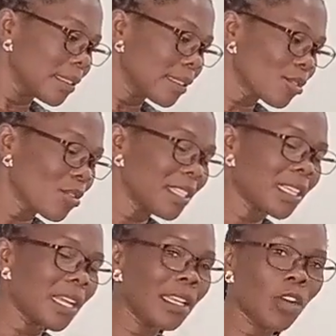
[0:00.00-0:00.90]
So
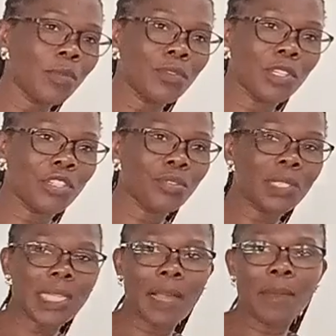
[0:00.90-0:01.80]
it can help to
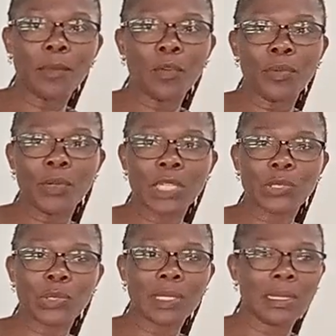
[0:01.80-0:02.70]
reduce urban
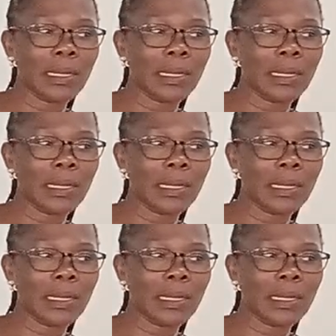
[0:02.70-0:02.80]
population.